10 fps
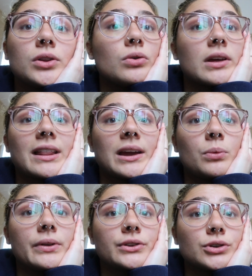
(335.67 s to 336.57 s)
you get
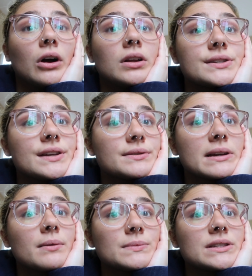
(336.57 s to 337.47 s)
like withdrawal
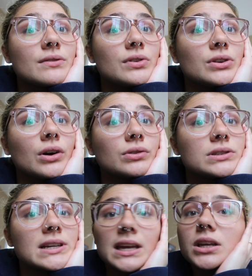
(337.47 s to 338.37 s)
symptoms if you
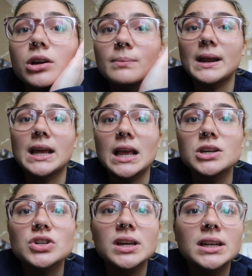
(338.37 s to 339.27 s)
don't take your
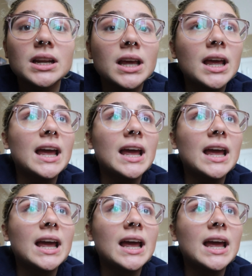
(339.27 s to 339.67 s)
medication